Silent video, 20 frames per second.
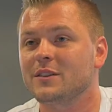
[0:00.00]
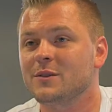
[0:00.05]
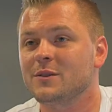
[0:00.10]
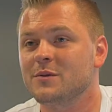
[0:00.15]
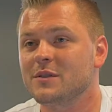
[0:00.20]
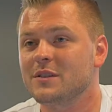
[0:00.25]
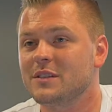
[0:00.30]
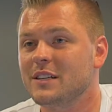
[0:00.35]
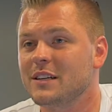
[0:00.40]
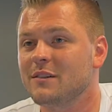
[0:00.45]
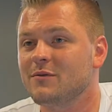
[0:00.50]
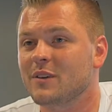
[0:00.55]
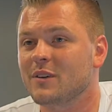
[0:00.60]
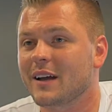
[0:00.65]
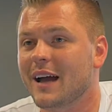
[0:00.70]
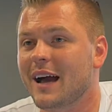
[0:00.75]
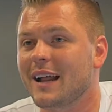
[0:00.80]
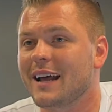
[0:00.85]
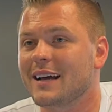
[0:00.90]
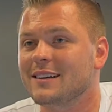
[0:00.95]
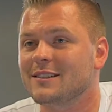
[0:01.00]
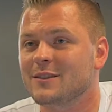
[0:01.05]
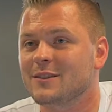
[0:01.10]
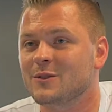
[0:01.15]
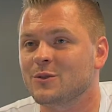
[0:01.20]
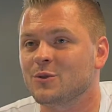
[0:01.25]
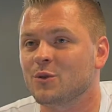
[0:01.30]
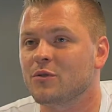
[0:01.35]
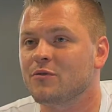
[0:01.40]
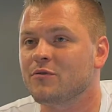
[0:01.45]
to receive what God has in
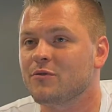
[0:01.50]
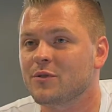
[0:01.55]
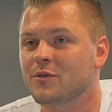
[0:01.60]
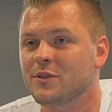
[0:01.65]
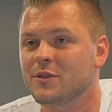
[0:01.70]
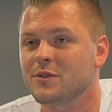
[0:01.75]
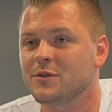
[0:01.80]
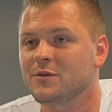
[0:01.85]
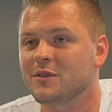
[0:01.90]
store for you,